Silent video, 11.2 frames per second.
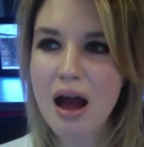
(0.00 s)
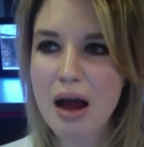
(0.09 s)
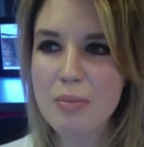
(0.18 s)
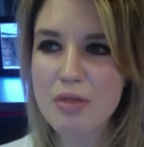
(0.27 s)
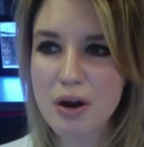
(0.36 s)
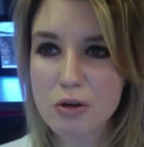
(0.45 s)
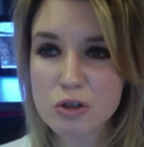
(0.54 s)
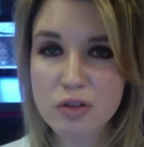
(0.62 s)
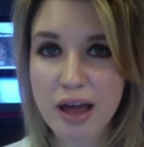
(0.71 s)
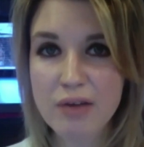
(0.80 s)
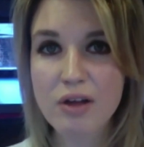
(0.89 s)
But then
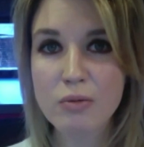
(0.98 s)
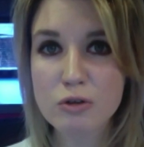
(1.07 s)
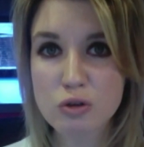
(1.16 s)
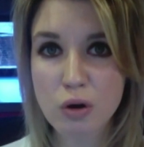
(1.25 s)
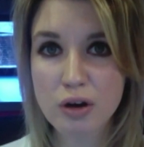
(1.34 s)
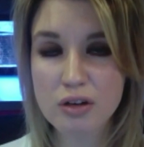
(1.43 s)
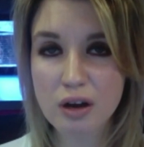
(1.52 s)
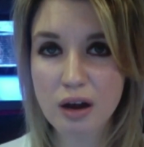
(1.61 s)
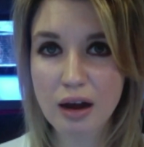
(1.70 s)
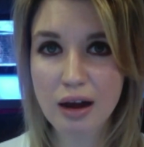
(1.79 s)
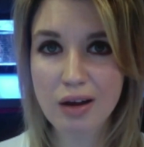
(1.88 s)
also they have that resort
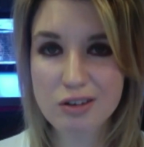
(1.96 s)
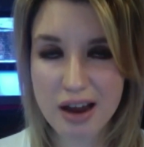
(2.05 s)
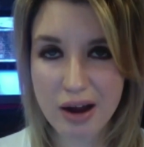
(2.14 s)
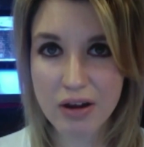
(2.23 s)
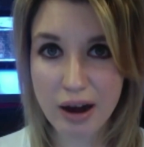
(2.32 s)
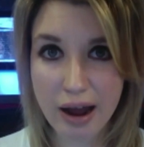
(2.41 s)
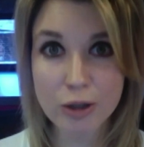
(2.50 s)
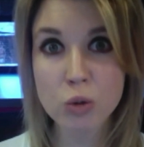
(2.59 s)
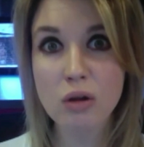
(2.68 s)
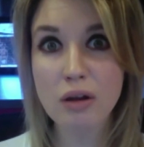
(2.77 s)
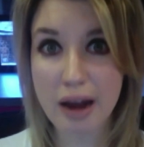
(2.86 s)
down in
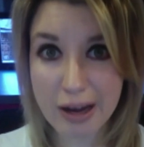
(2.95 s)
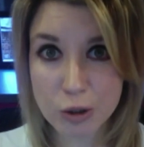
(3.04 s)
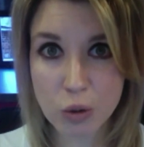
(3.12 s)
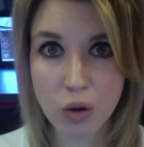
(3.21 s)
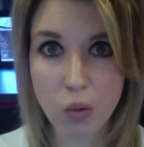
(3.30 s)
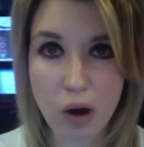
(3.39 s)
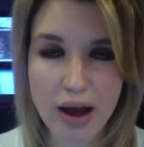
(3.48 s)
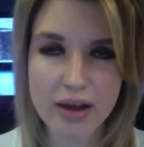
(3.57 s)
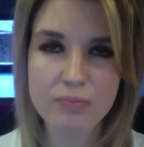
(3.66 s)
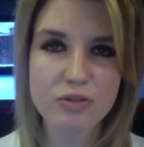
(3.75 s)
actual Hawaii.